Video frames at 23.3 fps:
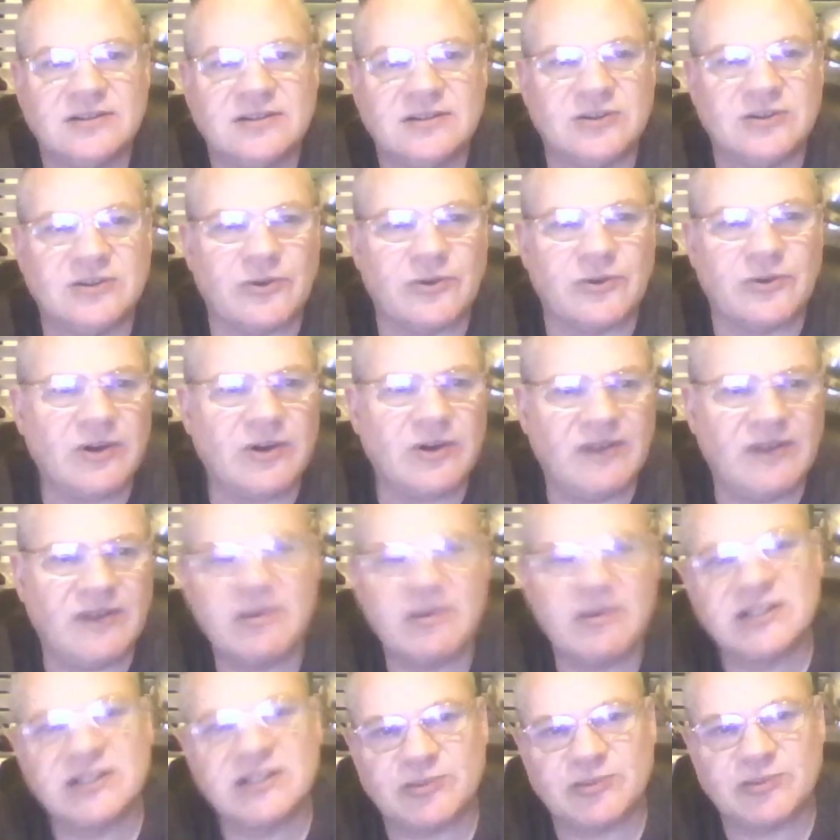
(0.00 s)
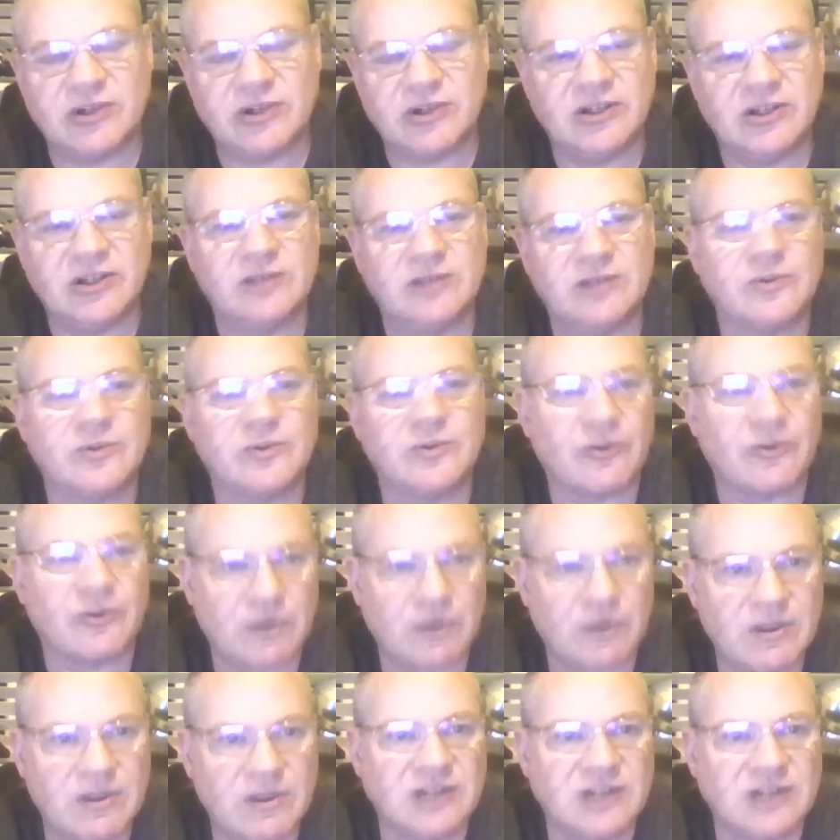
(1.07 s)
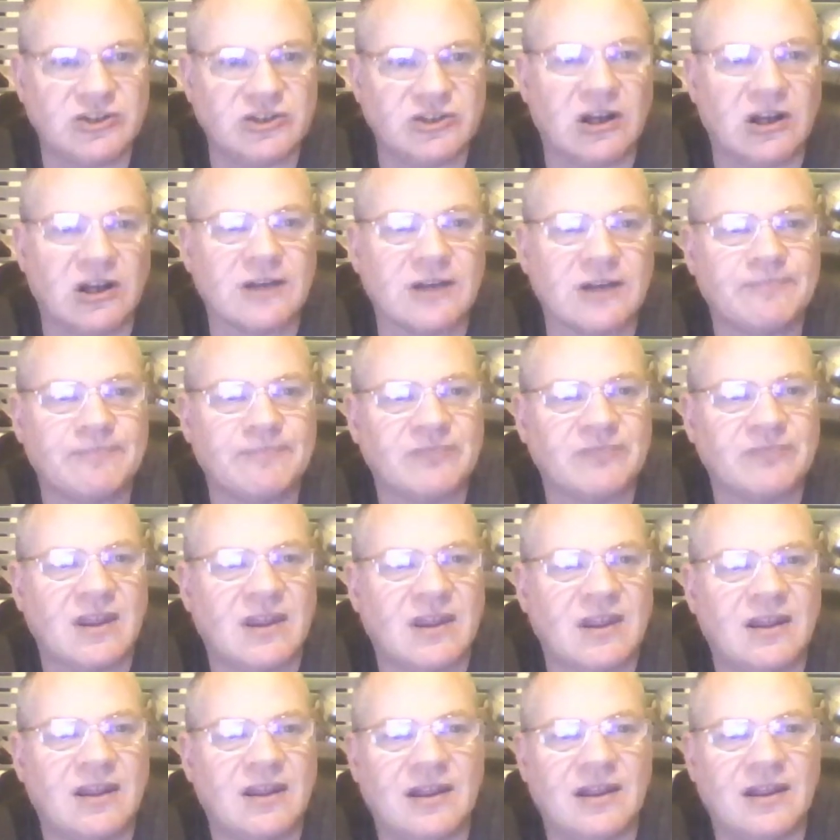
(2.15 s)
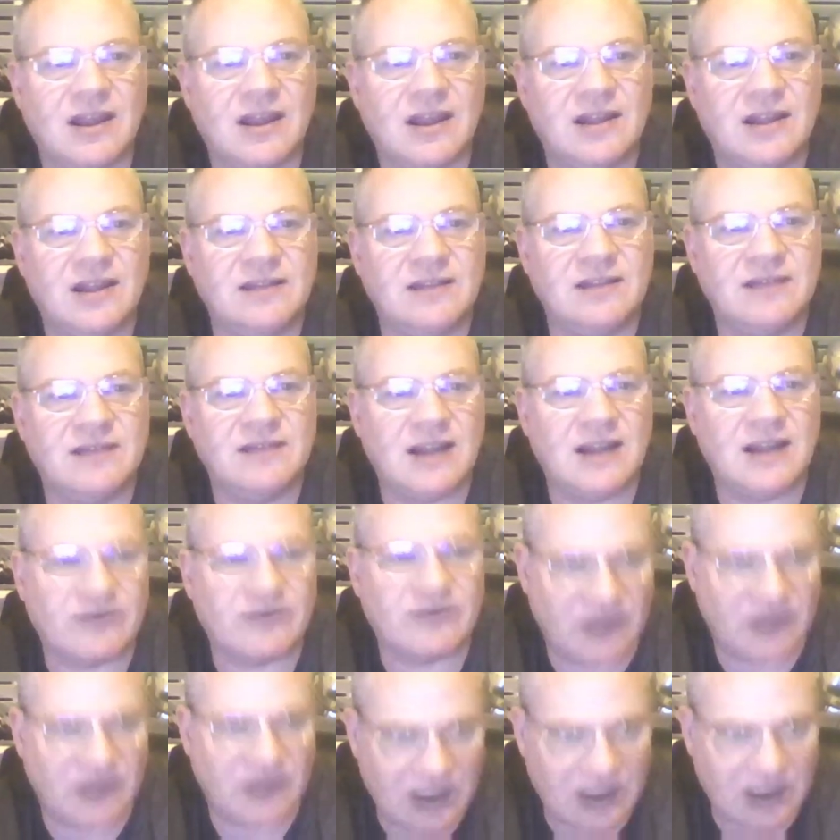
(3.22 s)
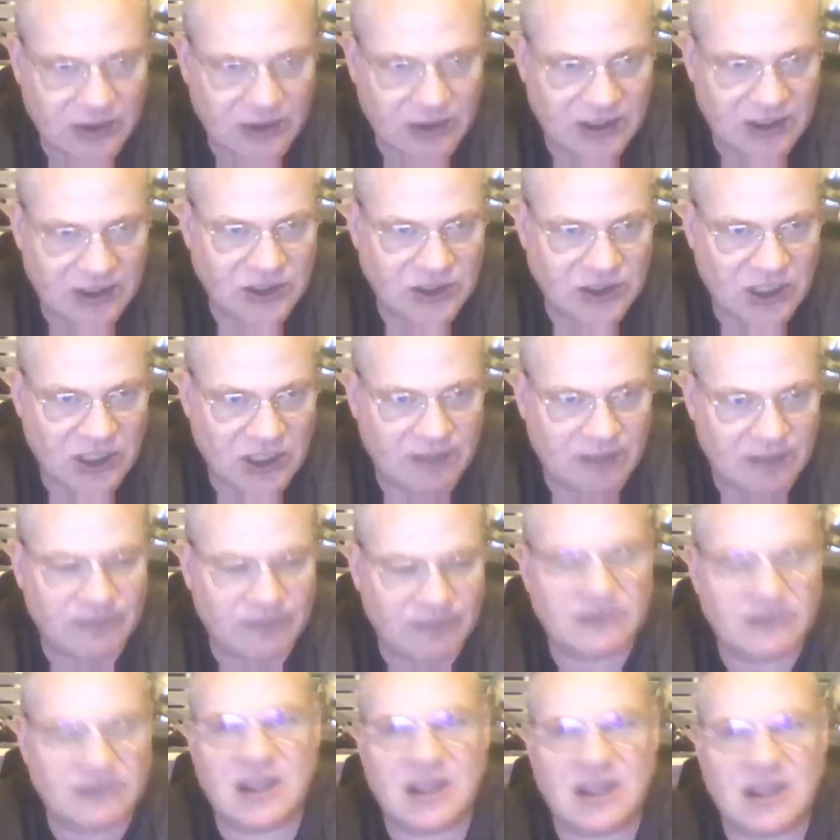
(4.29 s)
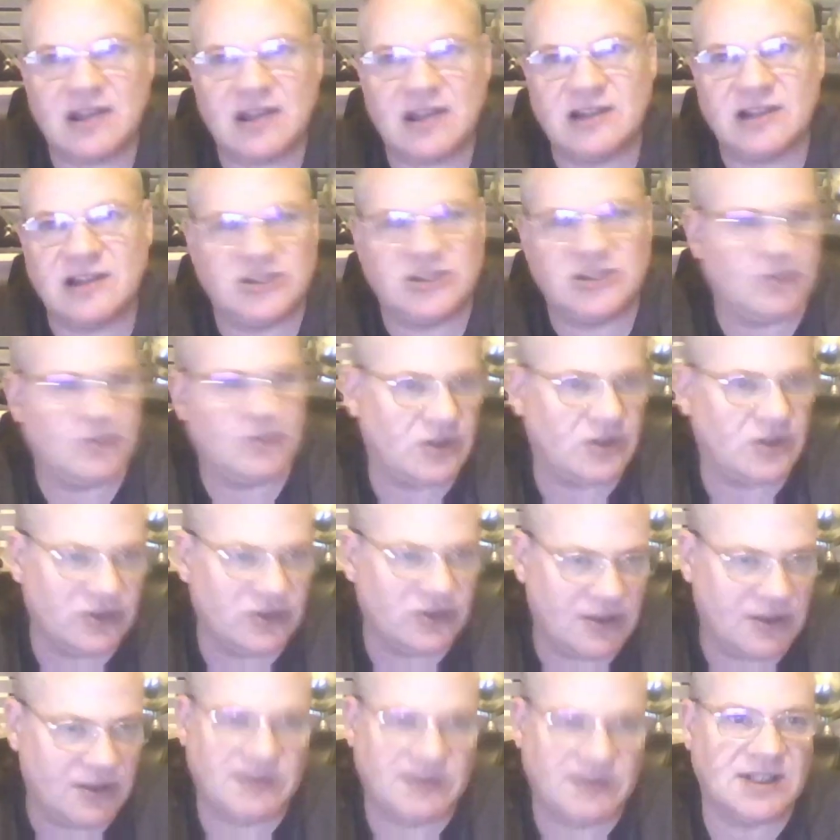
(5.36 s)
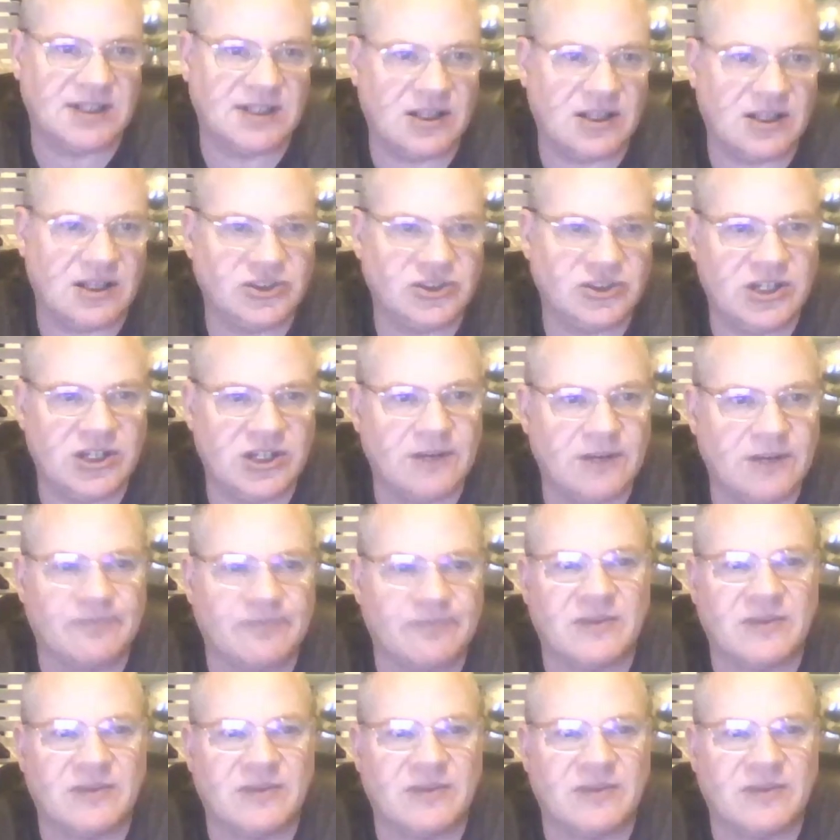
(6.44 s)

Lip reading: So 35 minutes is pretty good with a 3-minute jog. And then after that, I went to the gym and I just went on to the massage chair.